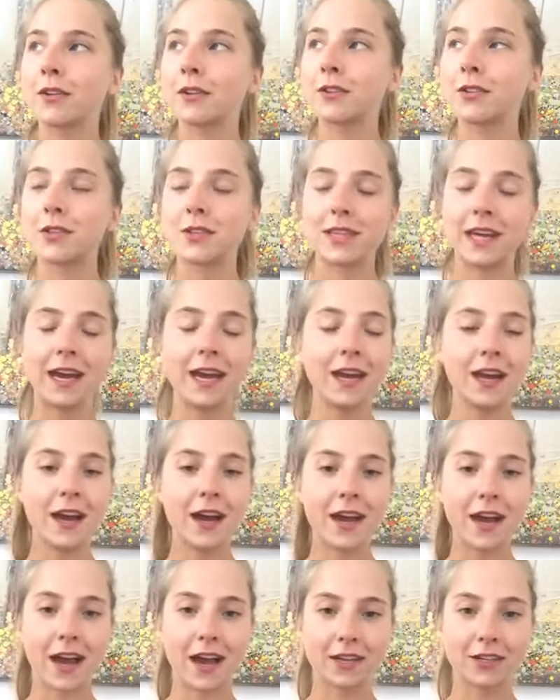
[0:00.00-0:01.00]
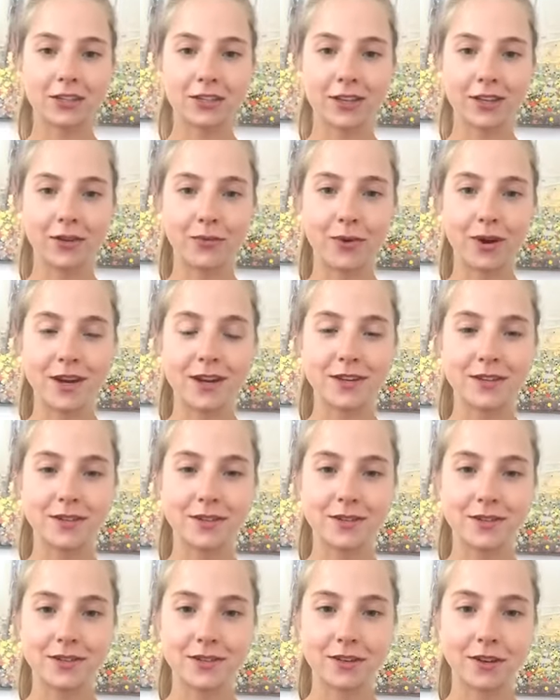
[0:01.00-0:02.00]
today I actually wanted
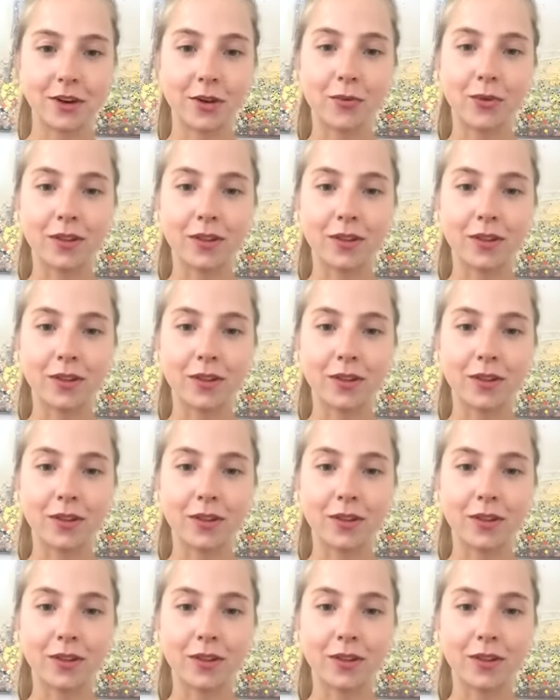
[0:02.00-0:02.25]
to start